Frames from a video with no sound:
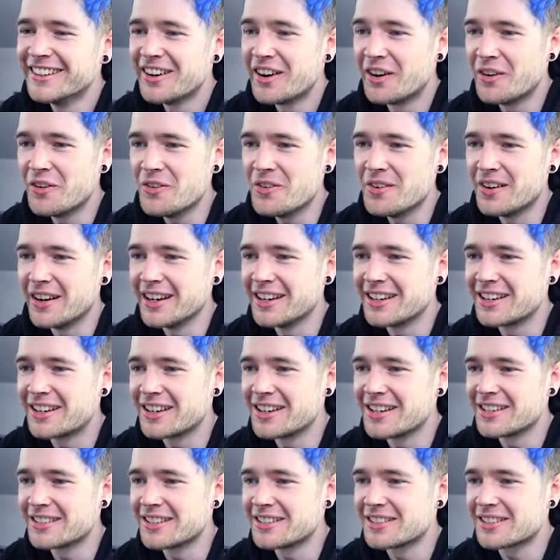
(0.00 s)
oh my
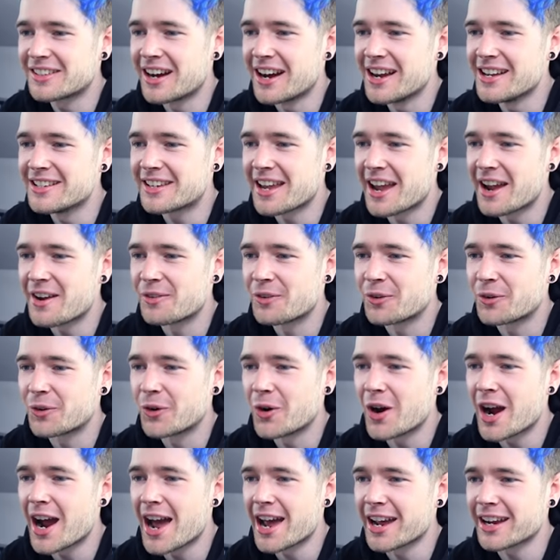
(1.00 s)
goodness, this guy is getting
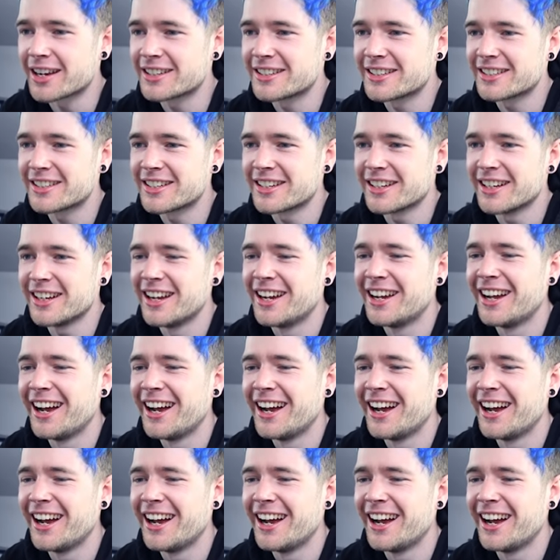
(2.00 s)
wrecked.